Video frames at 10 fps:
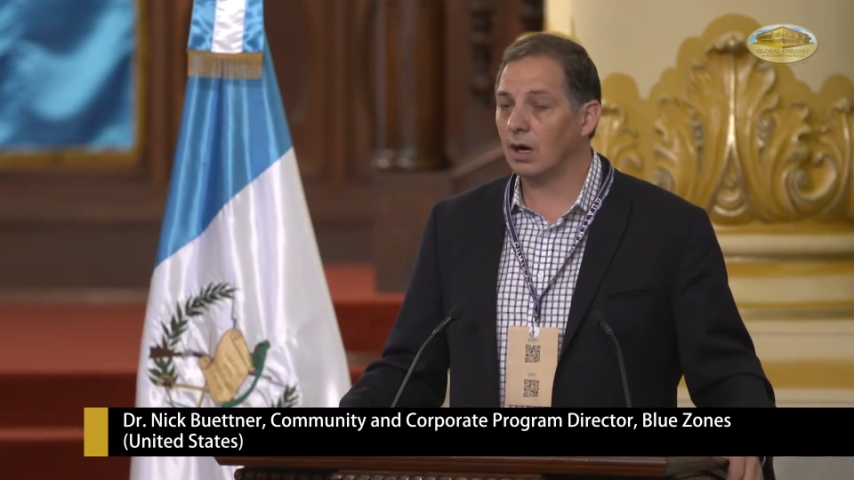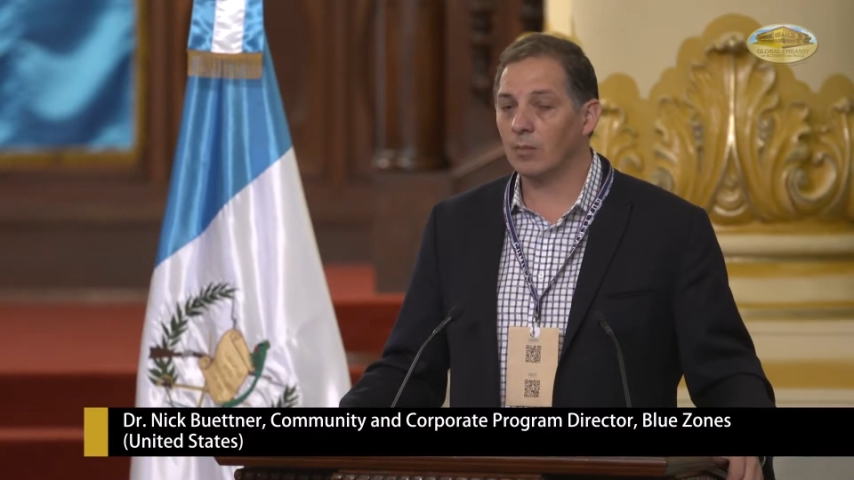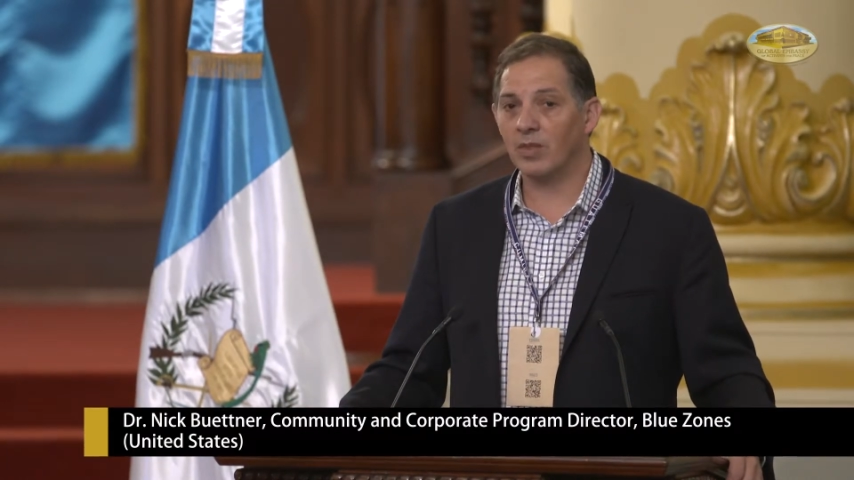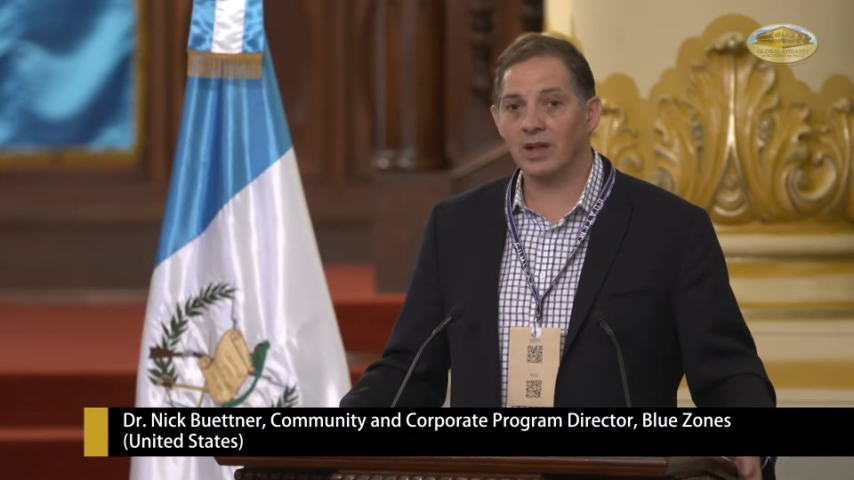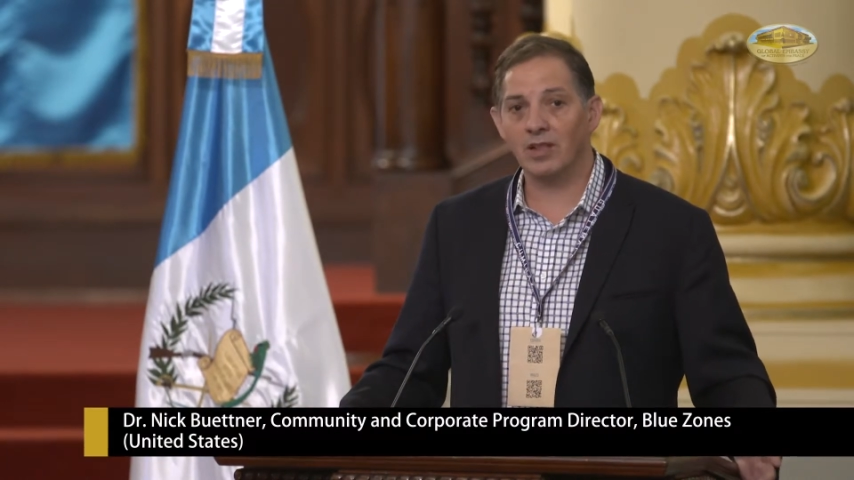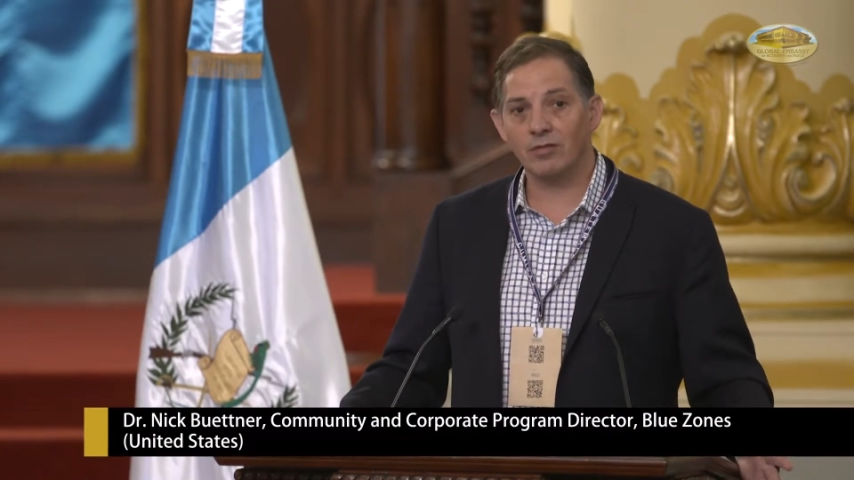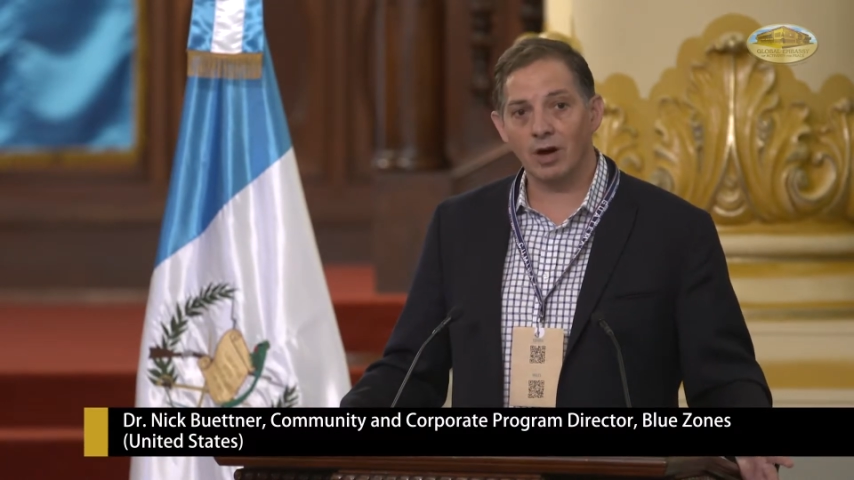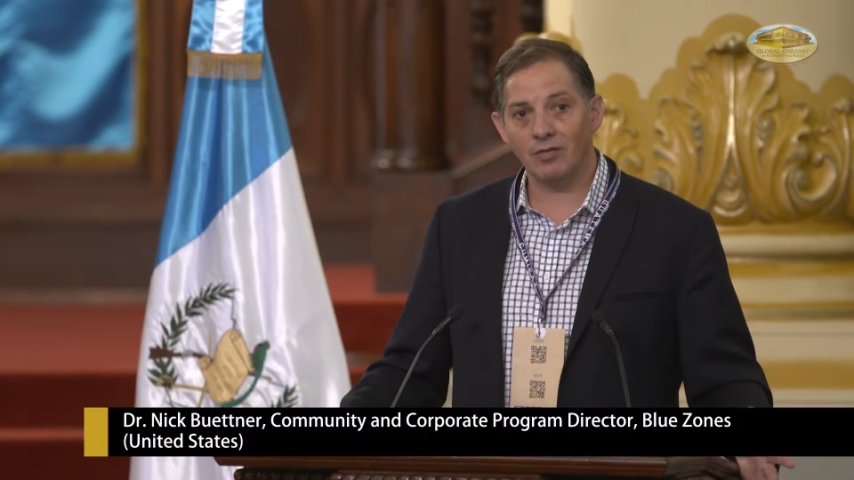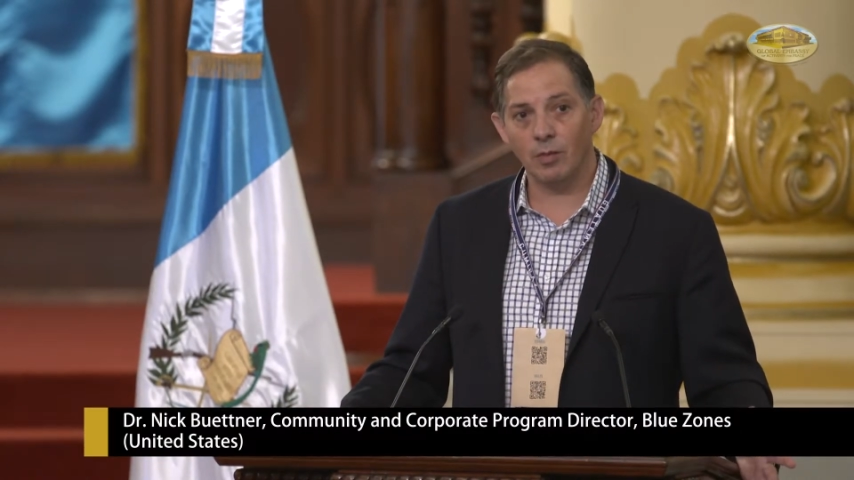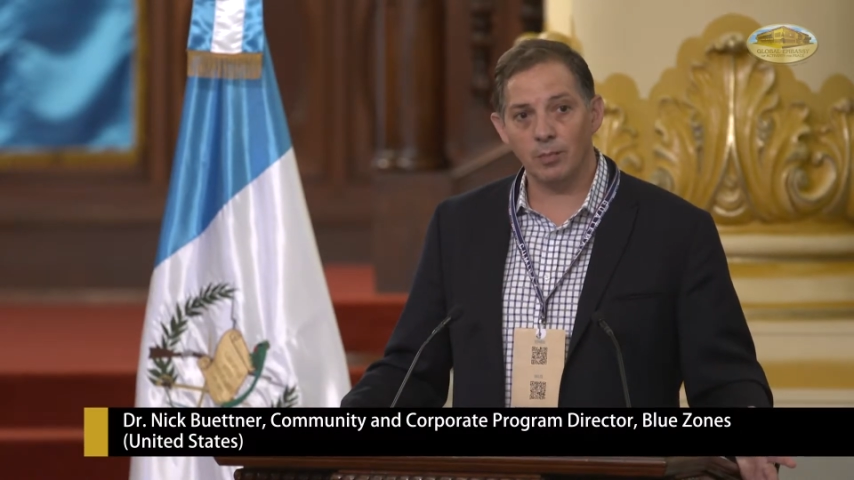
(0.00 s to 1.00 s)
They lived
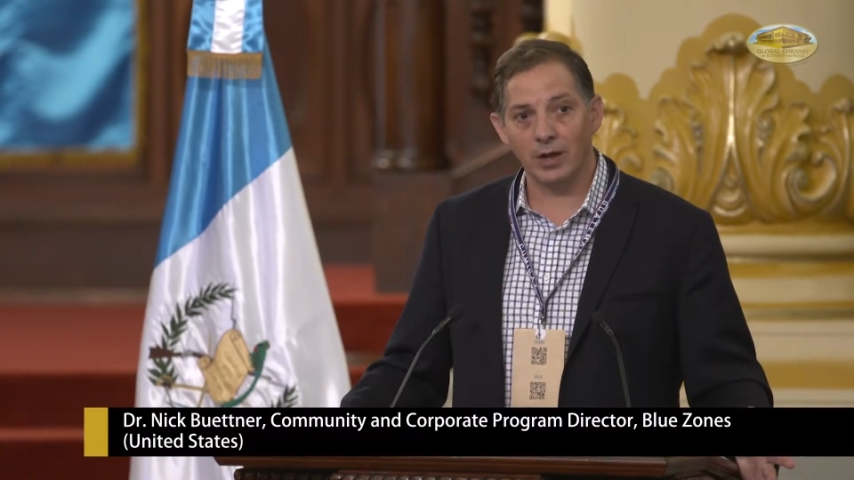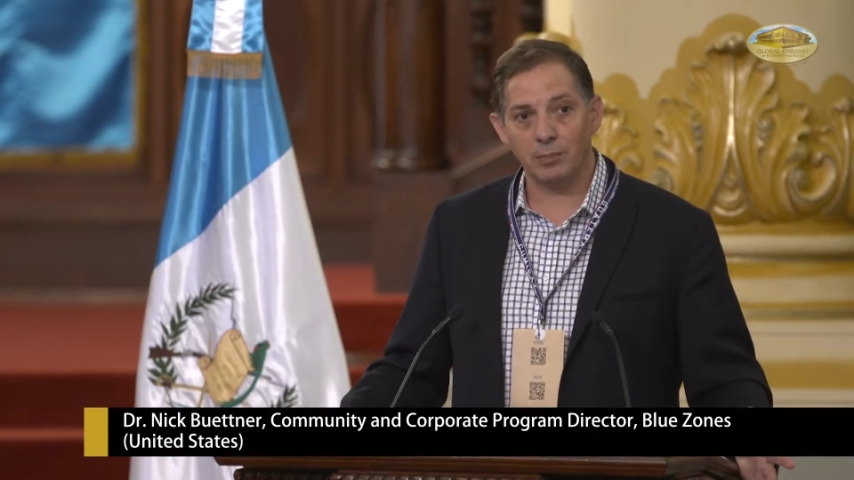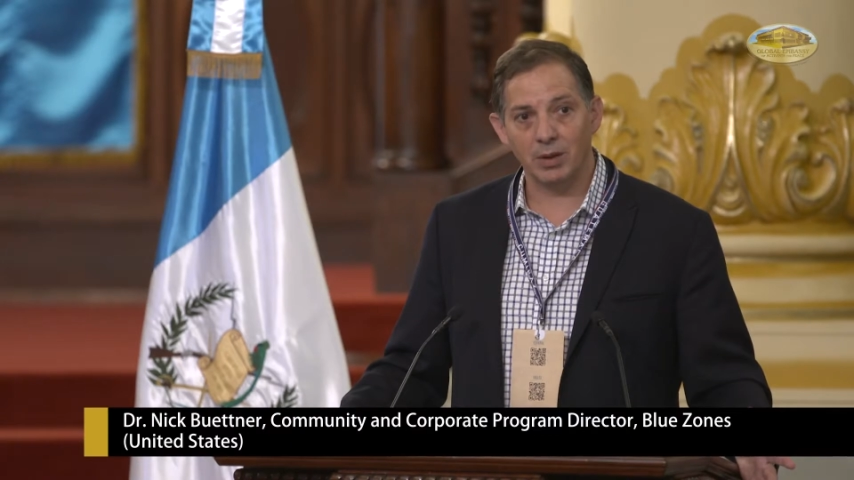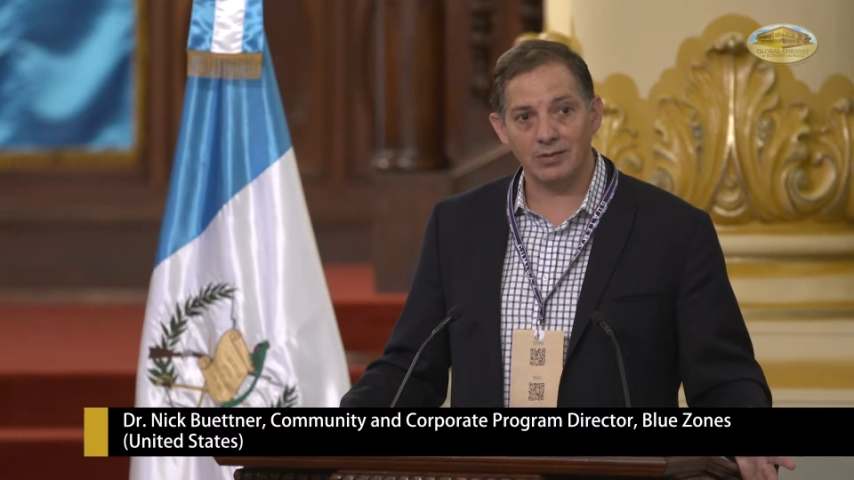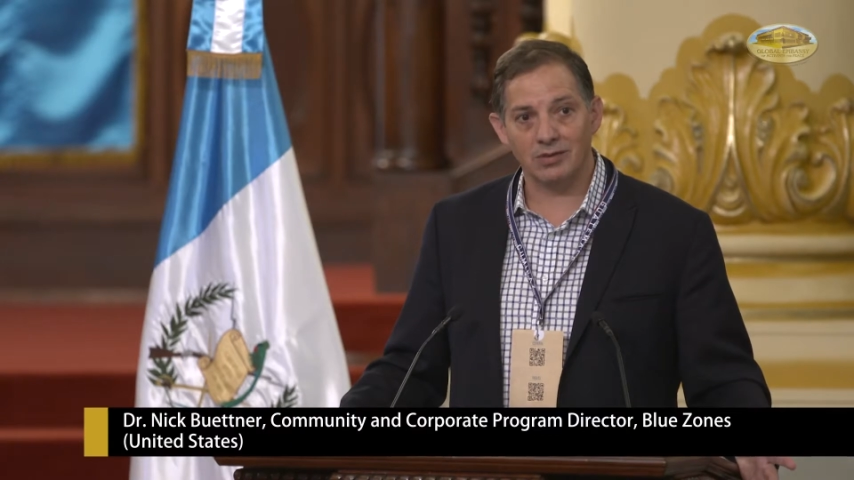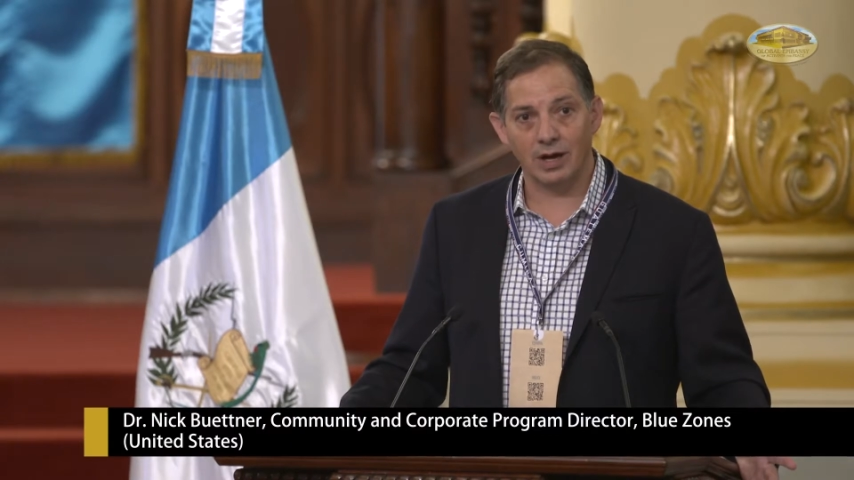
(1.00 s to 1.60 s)
off of a plant-based